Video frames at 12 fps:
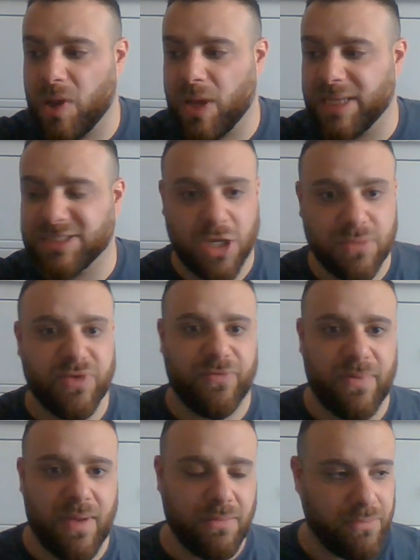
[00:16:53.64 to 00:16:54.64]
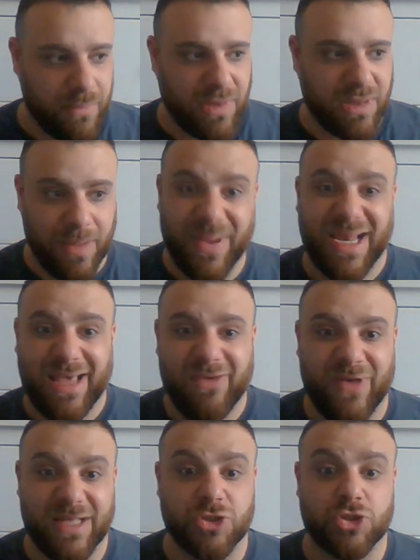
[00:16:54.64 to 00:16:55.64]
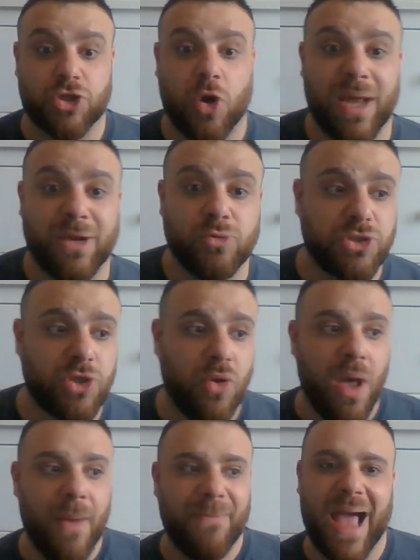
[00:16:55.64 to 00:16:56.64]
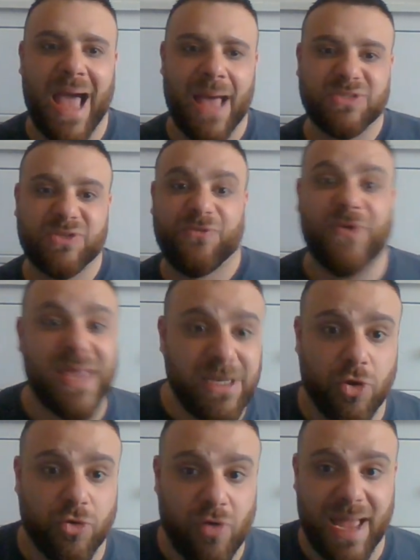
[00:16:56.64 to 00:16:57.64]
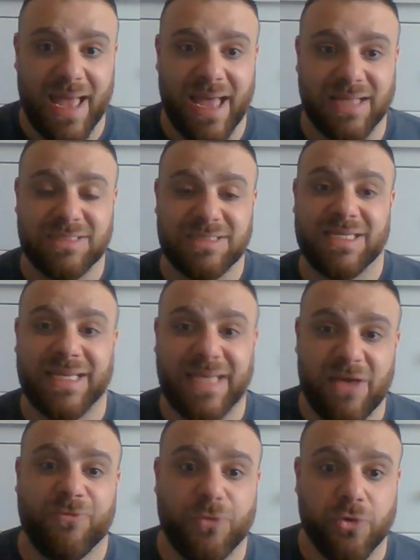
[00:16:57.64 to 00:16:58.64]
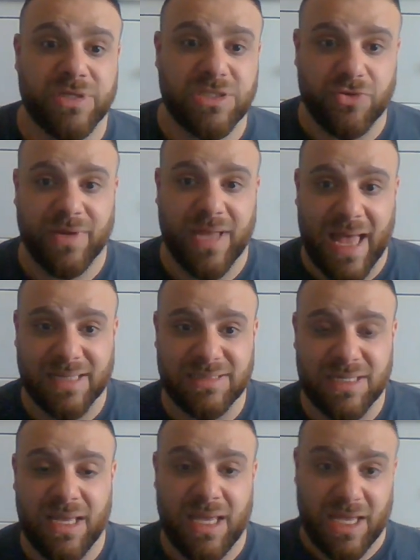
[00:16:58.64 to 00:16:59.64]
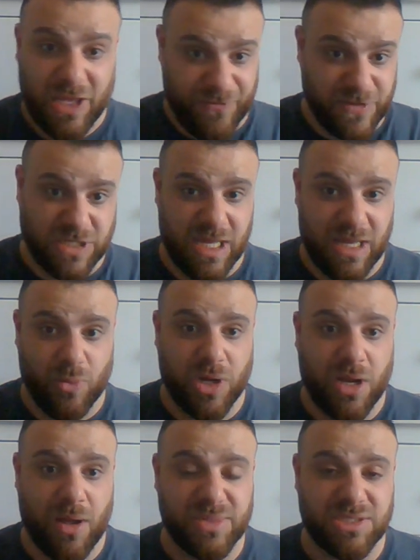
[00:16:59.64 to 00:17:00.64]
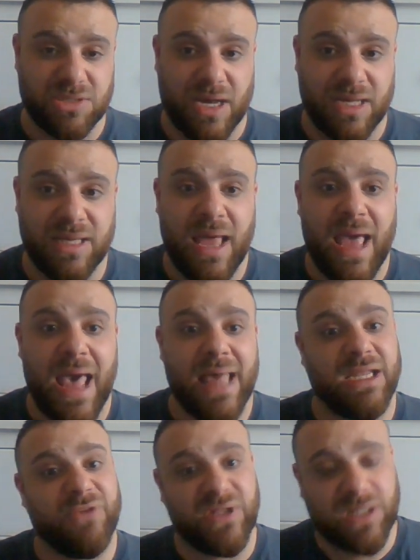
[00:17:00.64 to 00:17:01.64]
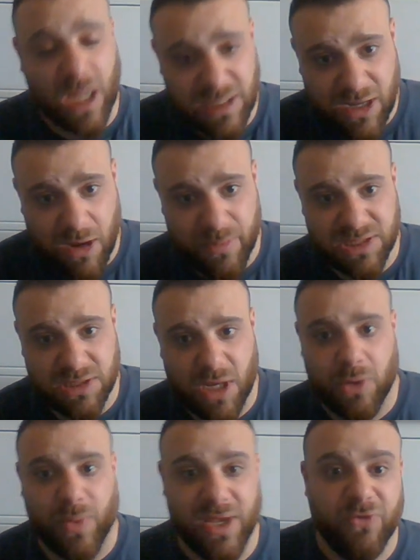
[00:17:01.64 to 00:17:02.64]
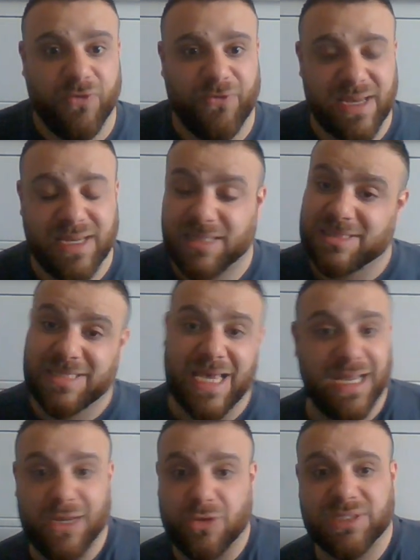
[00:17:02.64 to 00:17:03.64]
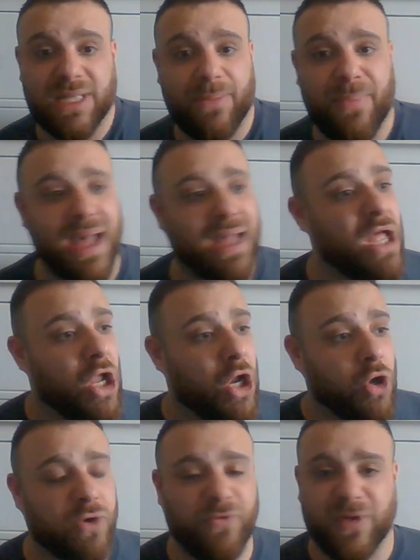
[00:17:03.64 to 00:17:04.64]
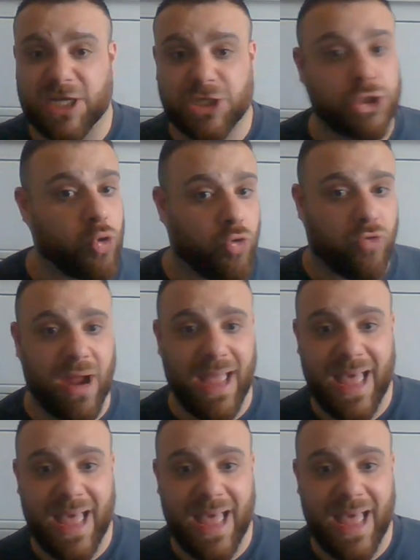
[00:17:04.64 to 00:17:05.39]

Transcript: in terms of the ability of head control, and also perhaps feint your right hand to get Fury to react if he's going to then want to come inside. And then if he does come inside when you feinted, take a little step back, look for that short right